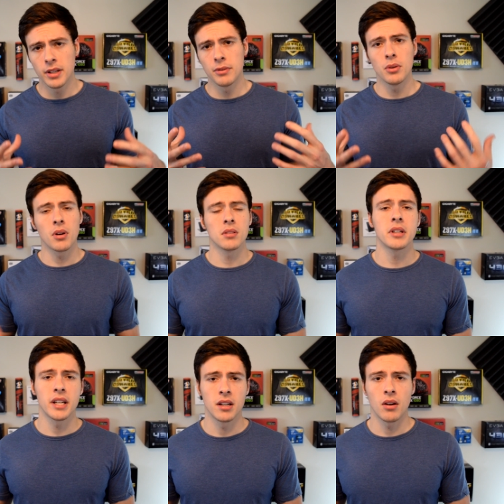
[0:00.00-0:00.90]
if you are looking
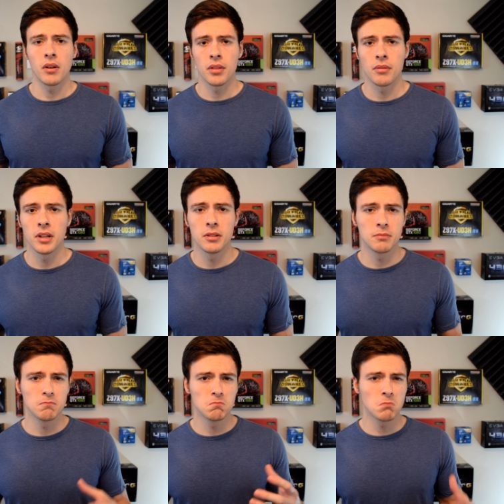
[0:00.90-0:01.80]
at an R3, you're
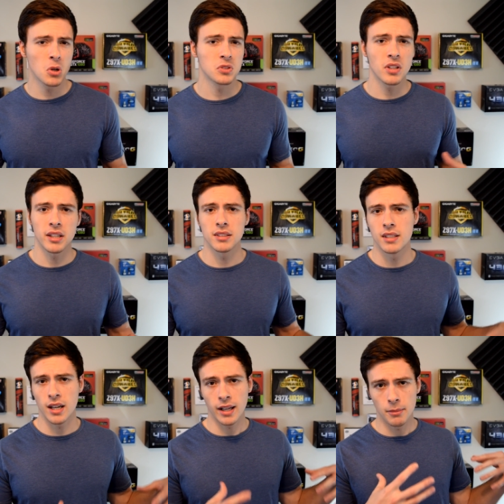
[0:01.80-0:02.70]
most likely
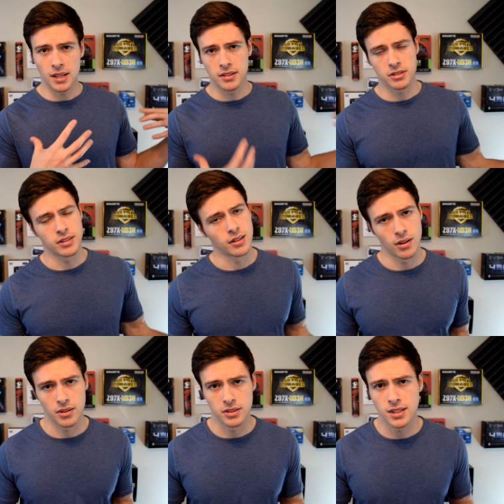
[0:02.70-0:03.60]
not going to be interested in the
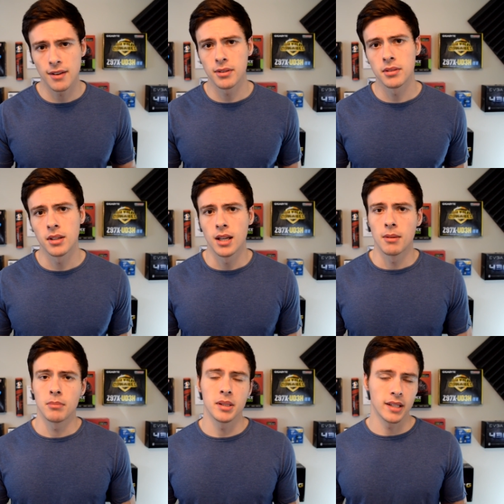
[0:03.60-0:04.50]
R7,
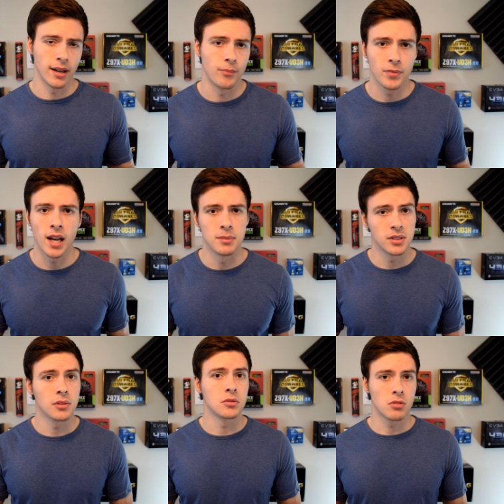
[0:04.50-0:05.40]
but yeah, I'm
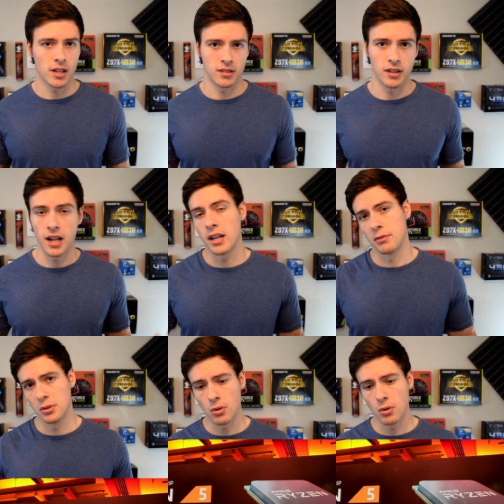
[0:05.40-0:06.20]
still addressing that if you